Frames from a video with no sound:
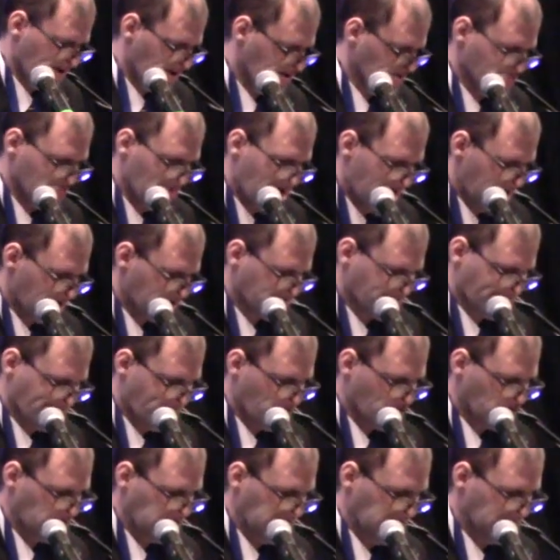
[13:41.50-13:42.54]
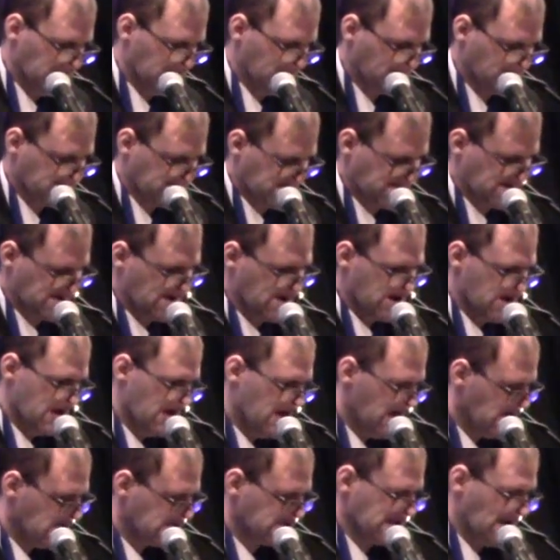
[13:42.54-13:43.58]
admired for years
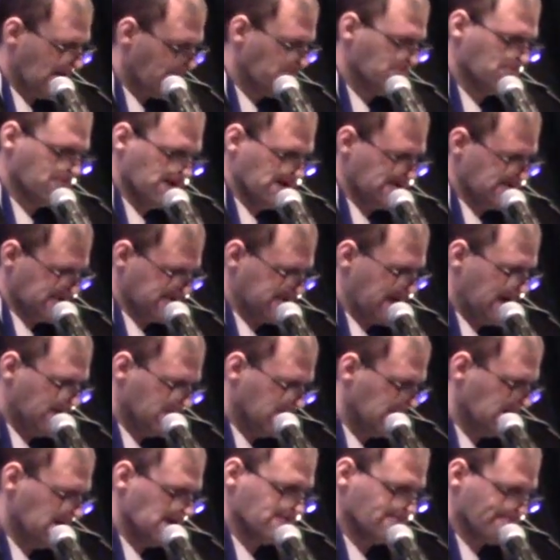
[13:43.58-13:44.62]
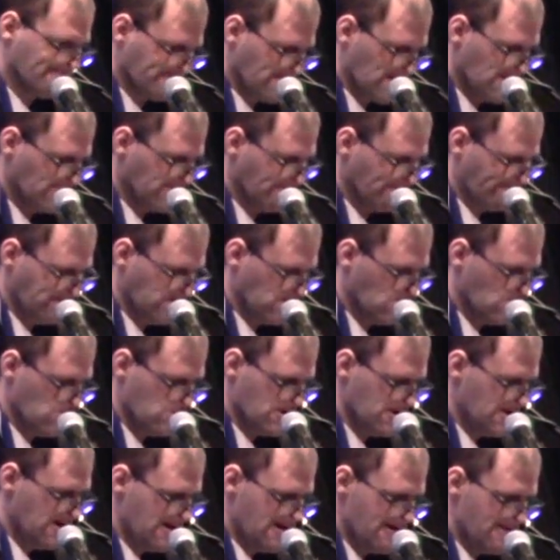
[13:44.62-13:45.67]
suddenly standing in front of
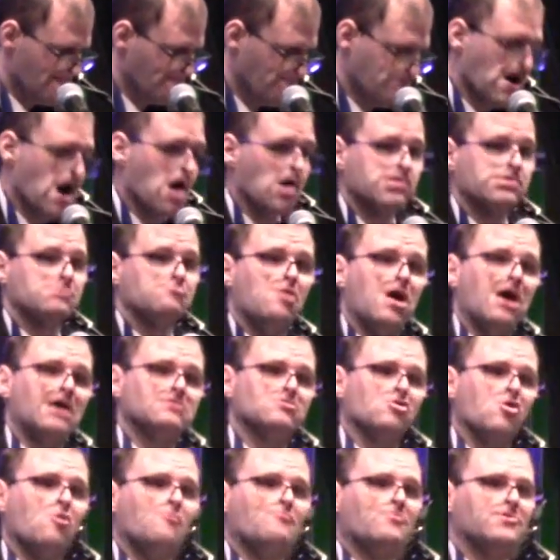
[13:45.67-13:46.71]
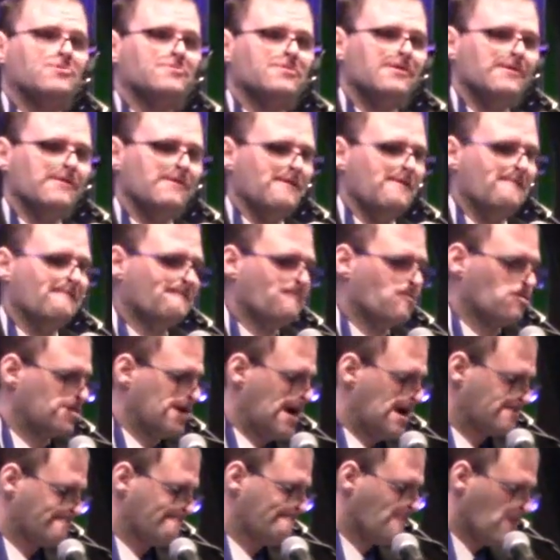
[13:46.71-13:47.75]
you, paws wide open for
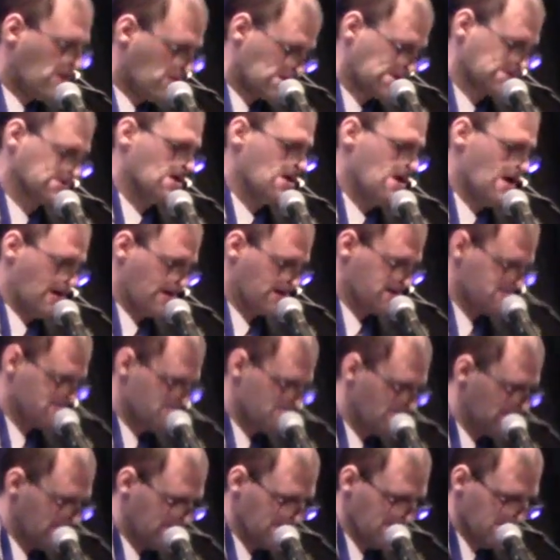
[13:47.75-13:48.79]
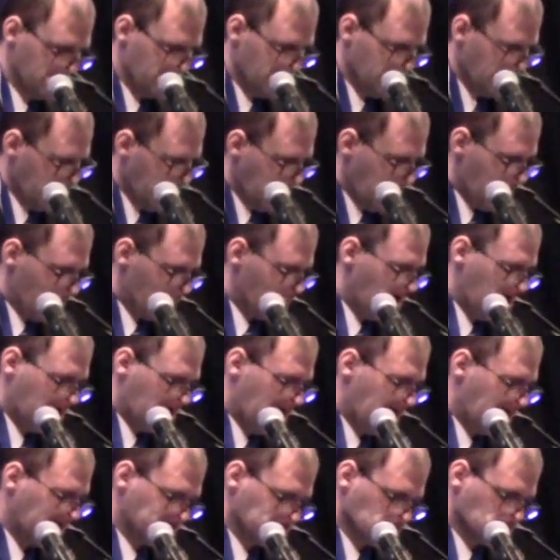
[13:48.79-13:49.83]
that first hug. My
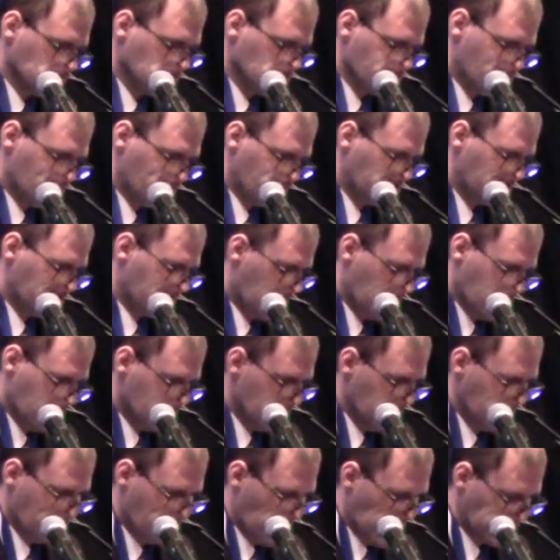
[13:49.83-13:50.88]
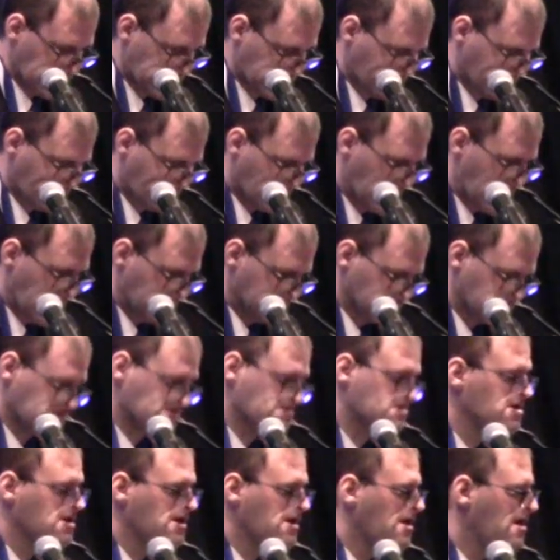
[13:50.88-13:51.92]
idol became a best friend
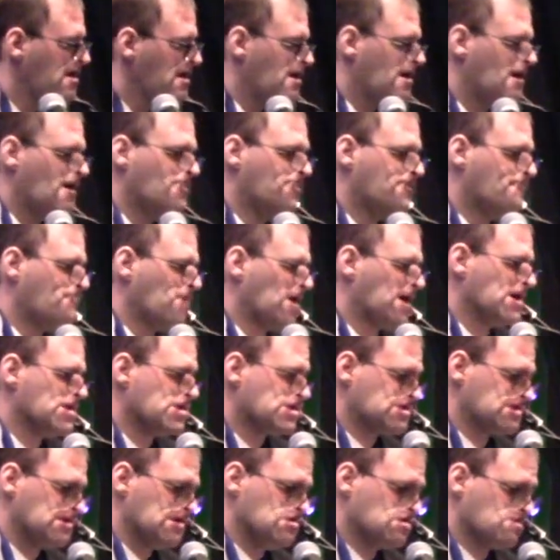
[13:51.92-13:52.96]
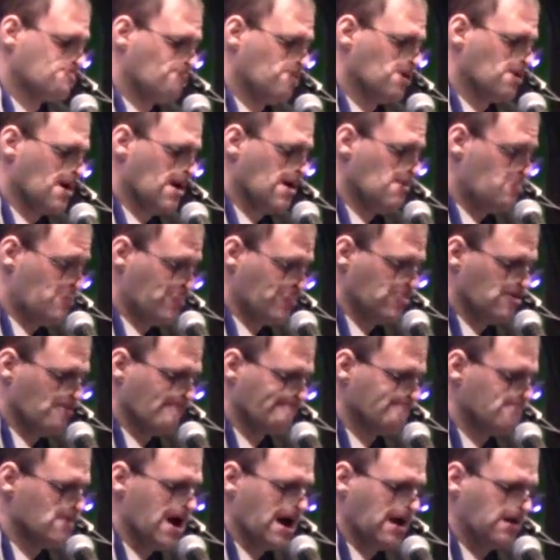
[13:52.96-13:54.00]
and the biggest inspiration
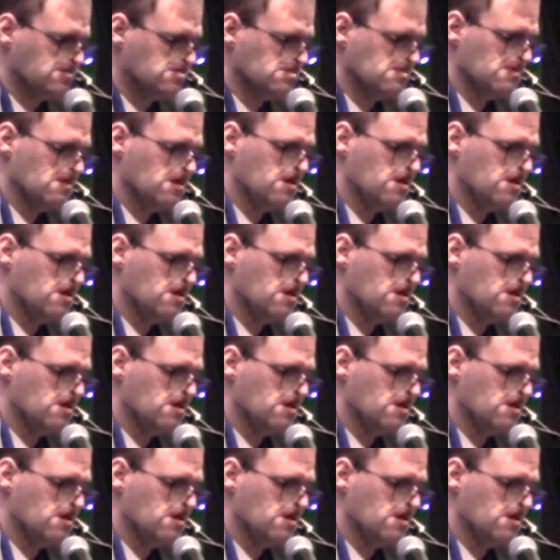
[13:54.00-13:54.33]
of mine.